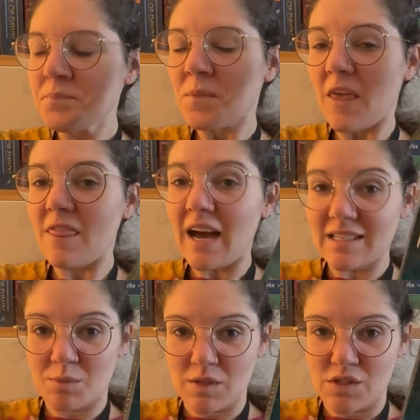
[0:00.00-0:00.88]

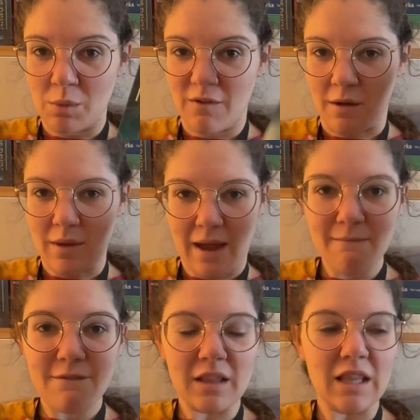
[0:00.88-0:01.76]
that's been super fun, but
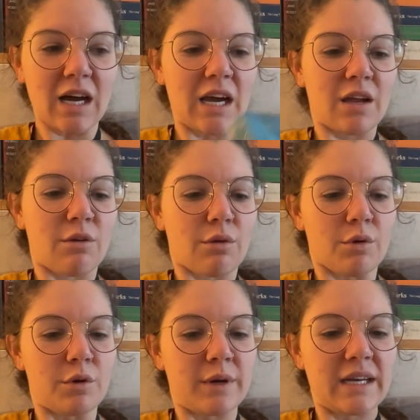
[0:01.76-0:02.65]
I'm flying
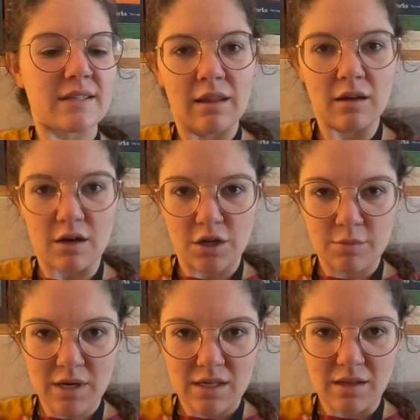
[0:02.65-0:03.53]
through it. The
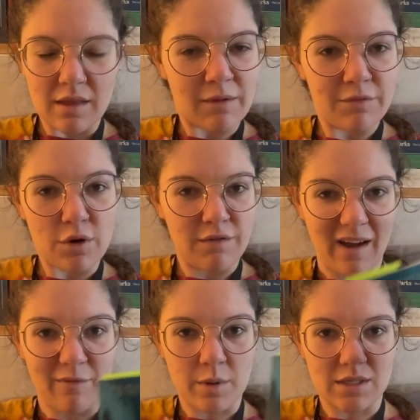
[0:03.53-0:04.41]
audiobook said that I'm
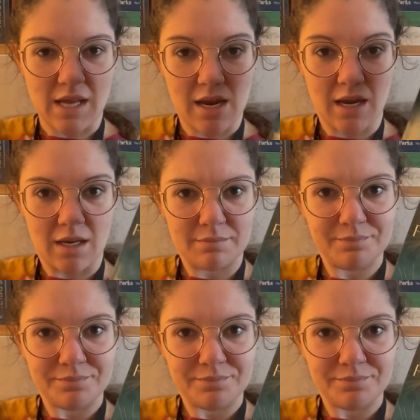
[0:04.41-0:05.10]
45% in.